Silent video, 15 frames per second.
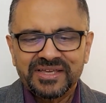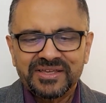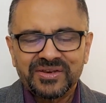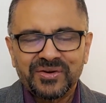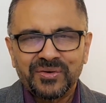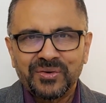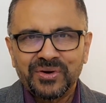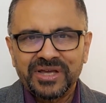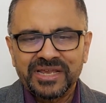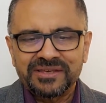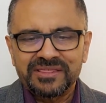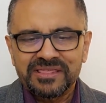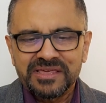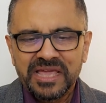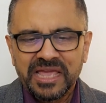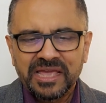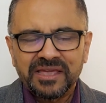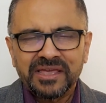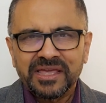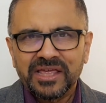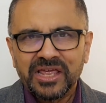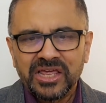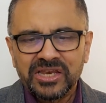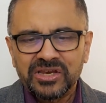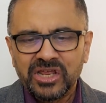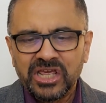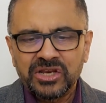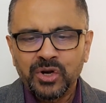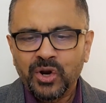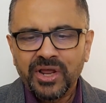You know, it's in
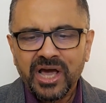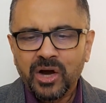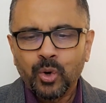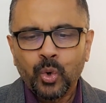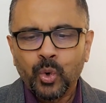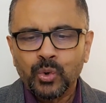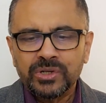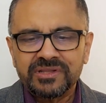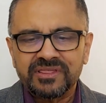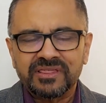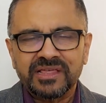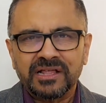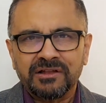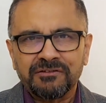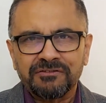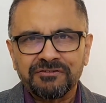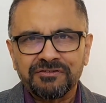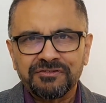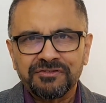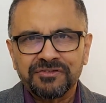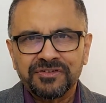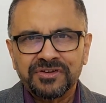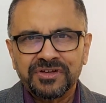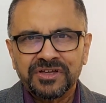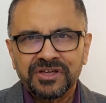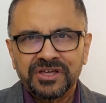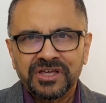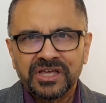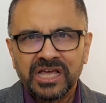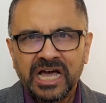not our old self.
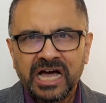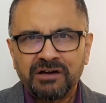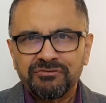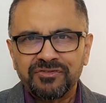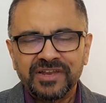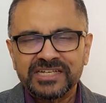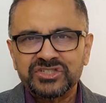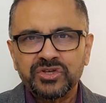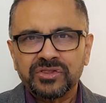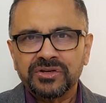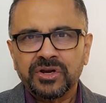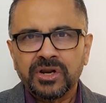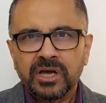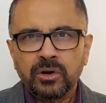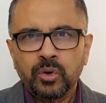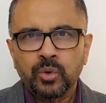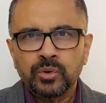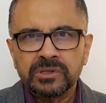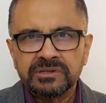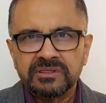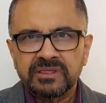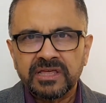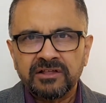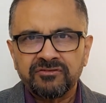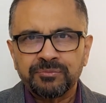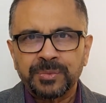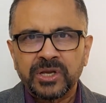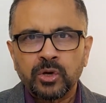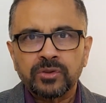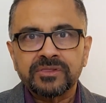Our flesh is not our old self,
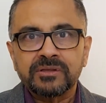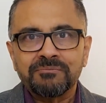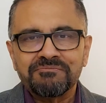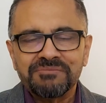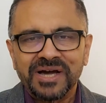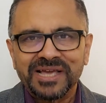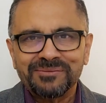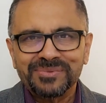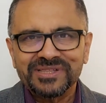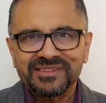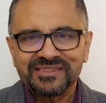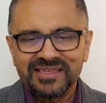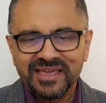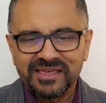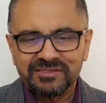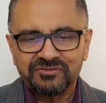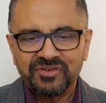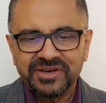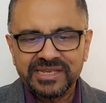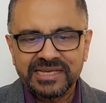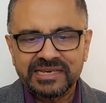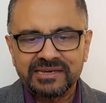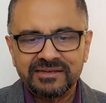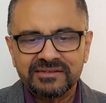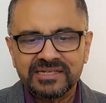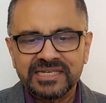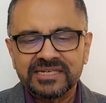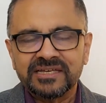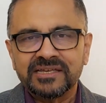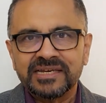because the Bible says very clearly
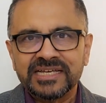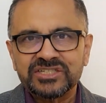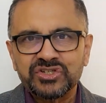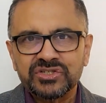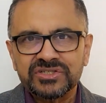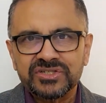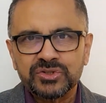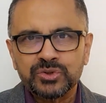in Galatians